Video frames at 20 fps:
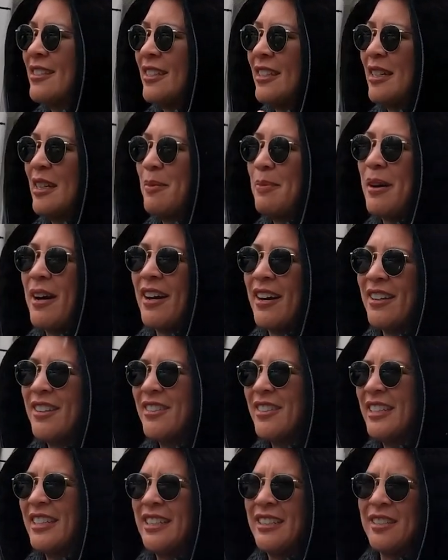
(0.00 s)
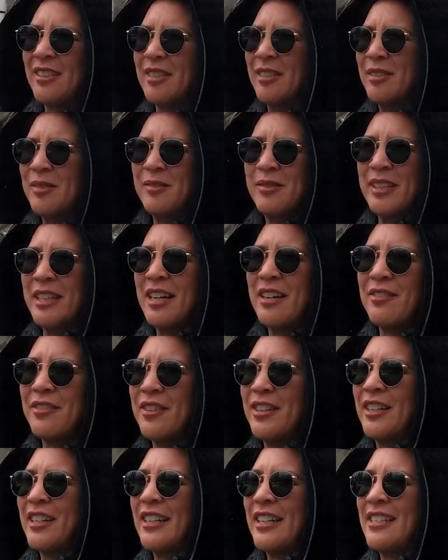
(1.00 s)
the pottery or
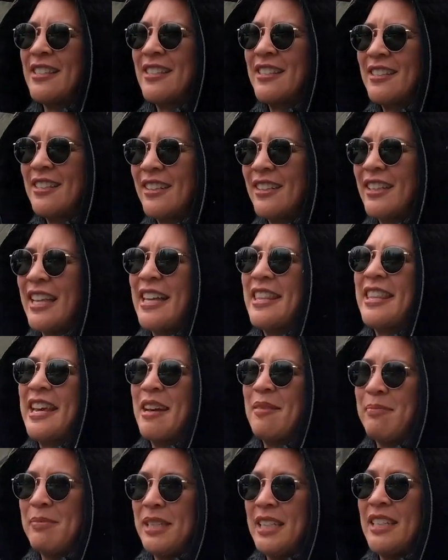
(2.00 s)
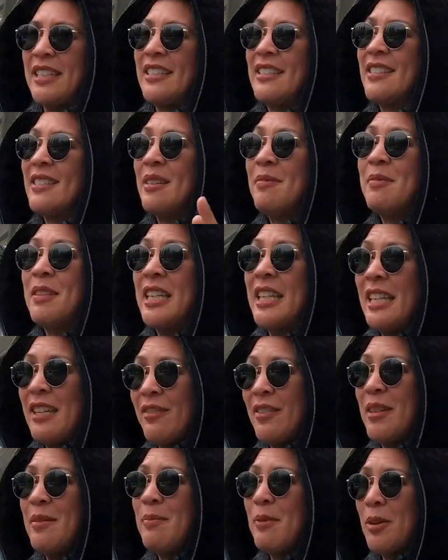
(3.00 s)
whatever, and still let that be something
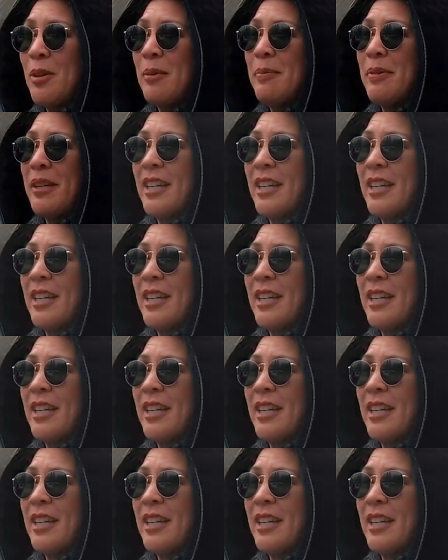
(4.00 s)
even more